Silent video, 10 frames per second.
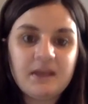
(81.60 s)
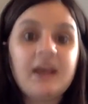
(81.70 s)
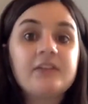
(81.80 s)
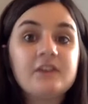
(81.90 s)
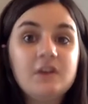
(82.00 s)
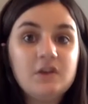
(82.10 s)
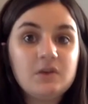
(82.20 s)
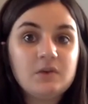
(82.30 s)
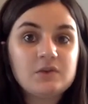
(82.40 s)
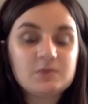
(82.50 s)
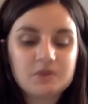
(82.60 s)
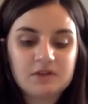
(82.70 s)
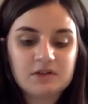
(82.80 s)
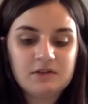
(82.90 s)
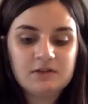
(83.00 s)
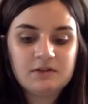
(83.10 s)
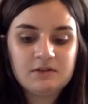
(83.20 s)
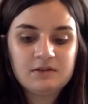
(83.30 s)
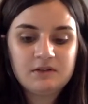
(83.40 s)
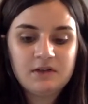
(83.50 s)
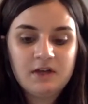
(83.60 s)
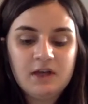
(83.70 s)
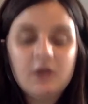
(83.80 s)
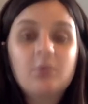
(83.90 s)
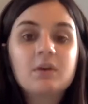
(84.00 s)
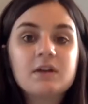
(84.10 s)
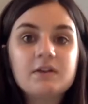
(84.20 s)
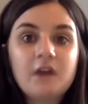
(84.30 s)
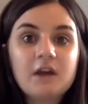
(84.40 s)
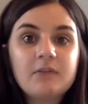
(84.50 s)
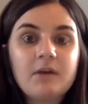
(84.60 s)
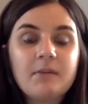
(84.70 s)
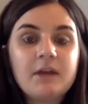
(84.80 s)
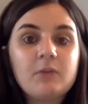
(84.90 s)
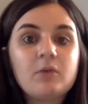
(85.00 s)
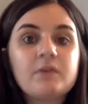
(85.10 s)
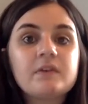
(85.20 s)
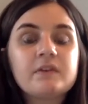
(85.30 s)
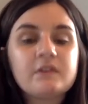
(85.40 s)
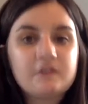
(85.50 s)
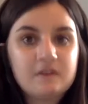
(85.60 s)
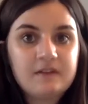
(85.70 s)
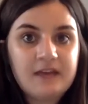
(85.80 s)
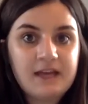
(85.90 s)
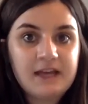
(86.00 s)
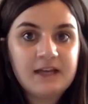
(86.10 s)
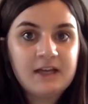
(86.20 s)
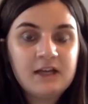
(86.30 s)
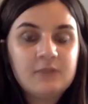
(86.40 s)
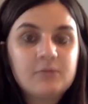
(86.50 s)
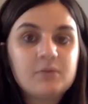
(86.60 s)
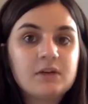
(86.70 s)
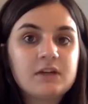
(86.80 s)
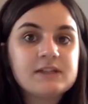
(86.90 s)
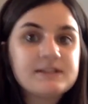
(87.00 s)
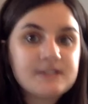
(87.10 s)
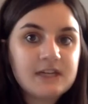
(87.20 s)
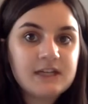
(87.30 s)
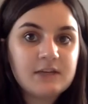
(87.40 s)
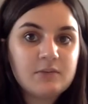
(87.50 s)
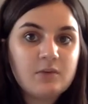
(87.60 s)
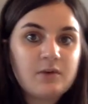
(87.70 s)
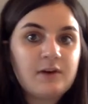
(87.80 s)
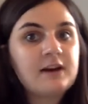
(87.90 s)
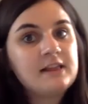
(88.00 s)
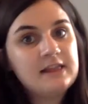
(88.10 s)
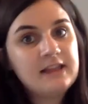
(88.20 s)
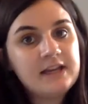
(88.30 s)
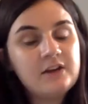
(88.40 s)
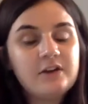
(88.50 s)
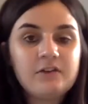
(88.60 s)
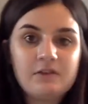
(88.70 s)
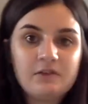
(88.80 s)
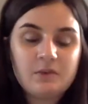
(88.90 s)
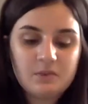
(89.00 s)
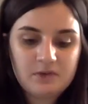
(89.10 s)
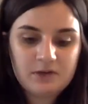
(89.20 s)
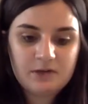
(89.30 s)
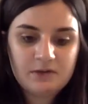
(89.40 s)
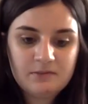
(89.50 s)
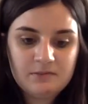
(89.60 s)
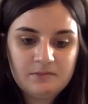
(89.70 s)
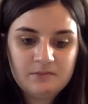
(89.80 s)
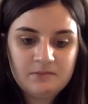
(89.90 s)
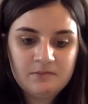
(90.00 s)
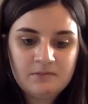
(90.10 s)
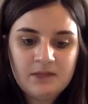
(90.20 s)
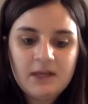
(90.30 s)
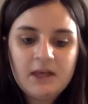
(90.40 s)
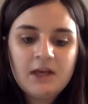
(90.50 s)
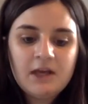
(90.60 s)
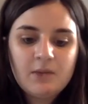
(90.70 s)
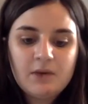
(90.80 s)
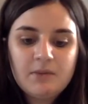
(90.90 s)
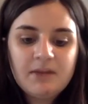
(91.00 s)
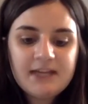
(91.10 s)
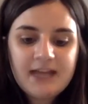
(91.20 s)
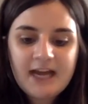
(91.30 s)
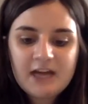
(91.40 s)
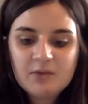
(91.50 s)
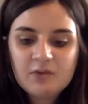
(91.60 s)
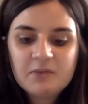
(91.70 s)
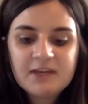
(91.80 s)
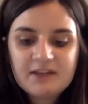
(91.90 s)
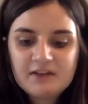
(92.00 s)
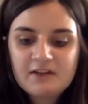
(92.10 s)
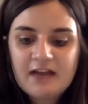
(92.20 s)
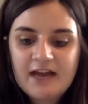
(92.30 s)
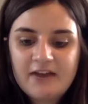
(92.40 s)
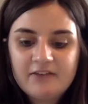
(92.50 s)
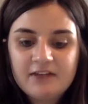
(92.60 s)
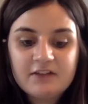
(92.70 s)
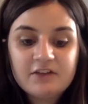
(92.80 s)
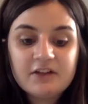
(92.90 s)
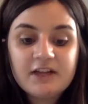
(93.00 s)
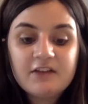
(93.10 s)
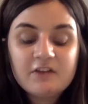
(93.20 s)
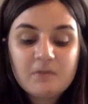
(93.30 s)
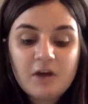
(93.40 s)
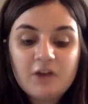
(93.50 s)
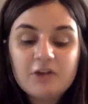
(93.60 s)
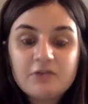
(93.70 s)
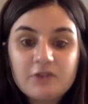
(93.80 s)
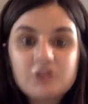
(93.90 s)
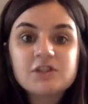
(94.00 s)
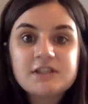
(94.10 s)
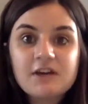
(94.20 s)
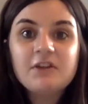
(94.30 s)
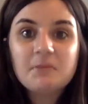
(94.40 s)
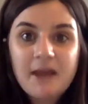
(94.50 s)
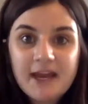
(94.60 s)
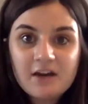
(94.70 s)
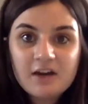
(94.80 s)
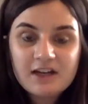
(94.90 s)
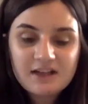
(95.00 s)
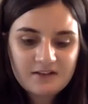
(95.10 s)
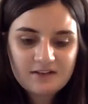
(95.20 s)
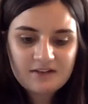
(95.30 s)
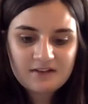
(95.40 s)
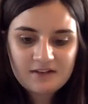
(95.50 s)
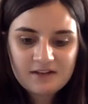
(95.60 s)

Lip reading: It's a huge word. We're going to talk about metamorphosis today, but we're going to study it more later this school year. When many animals begin their lives, they look like smaller versions of their parents.